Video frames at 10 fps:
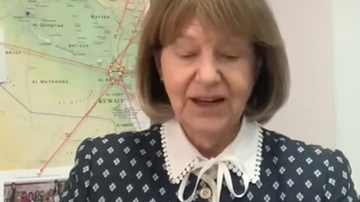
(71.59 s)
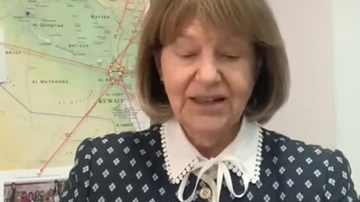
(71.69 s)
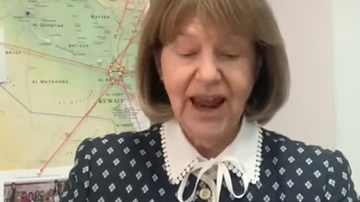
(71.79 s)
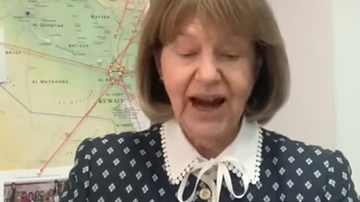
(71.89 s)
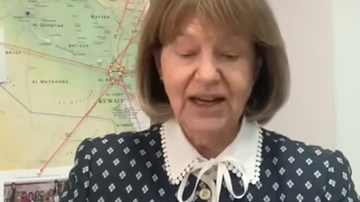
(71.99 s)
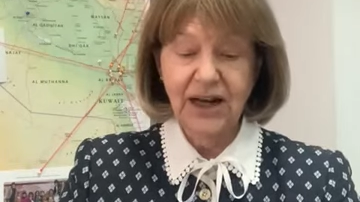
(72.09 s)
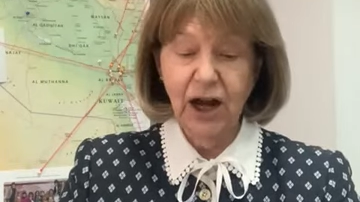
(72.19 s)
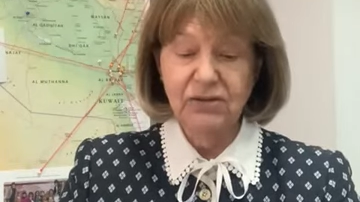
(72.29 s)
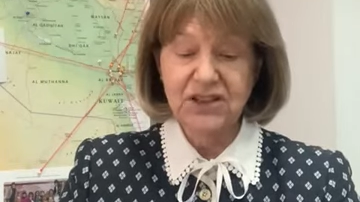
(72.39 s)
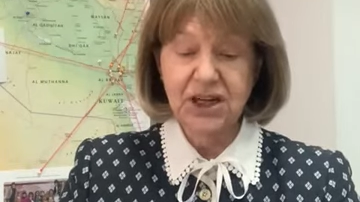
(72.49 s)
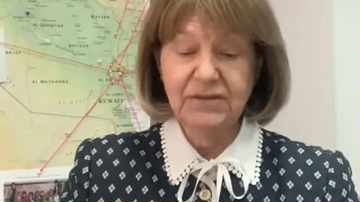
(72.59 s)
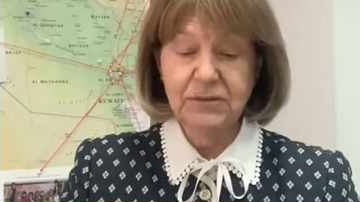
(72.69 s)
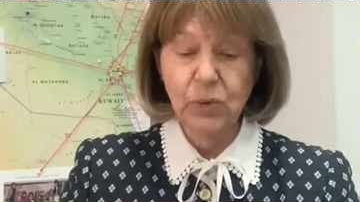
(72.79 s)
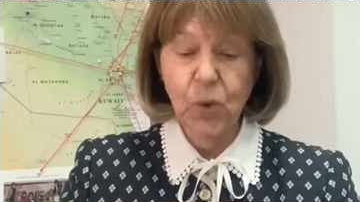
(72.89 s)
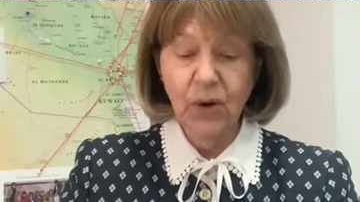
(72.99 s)
Tech now receives
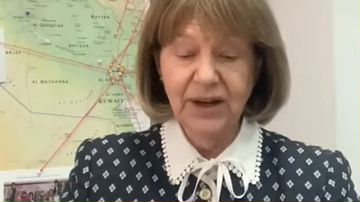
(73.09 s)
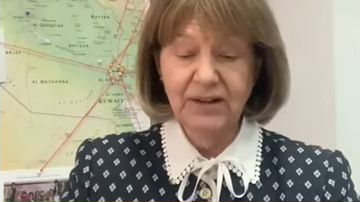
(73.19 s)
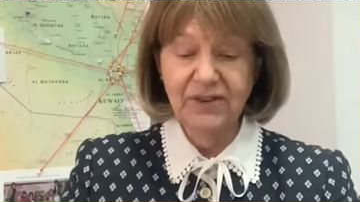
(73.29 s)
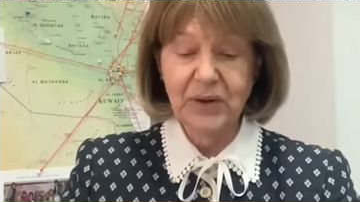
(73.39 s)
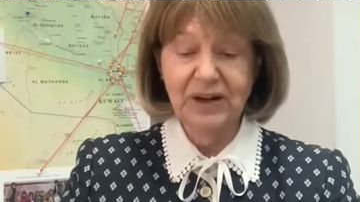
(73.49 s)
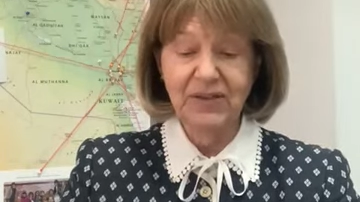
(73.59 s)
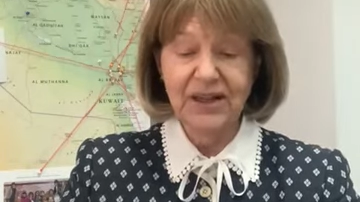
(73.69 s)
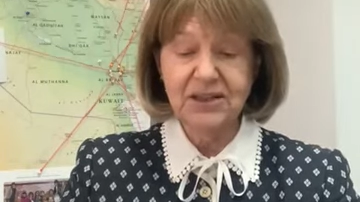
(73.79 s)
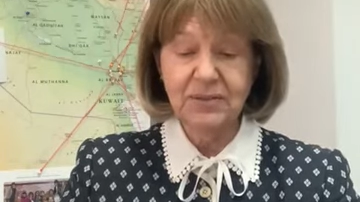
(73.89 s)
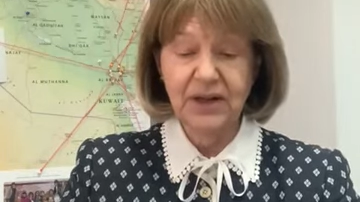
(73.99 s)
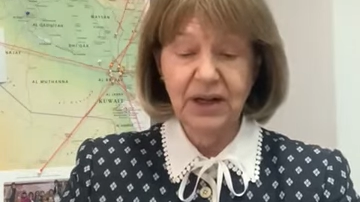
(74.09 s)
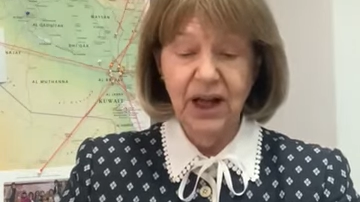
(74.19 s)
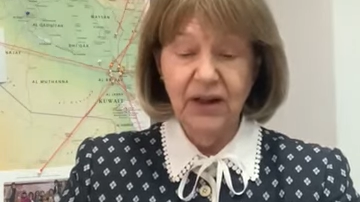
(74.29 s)
more investment